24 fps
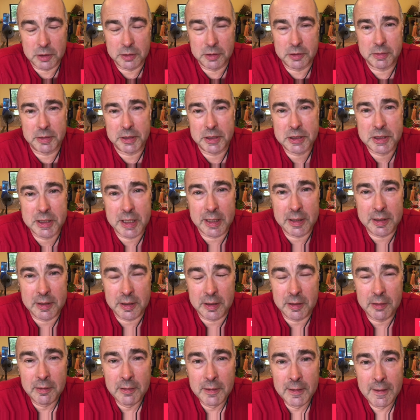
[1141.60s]
to extend
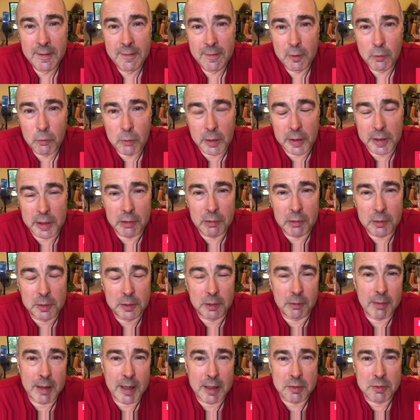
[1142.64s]
in while you look
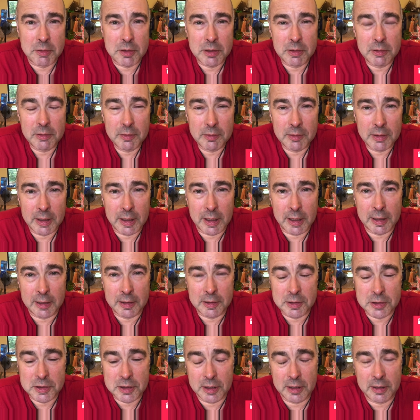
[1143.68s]
around,
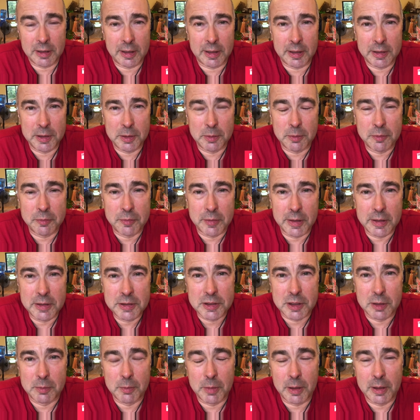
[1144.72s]
and you will find
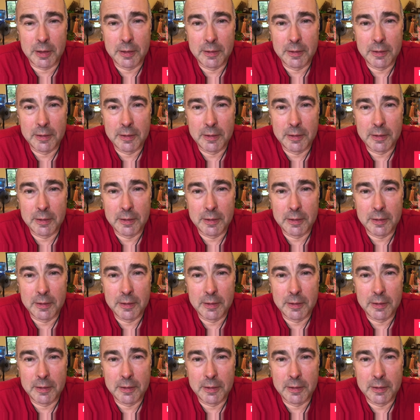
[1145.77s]
somewhere.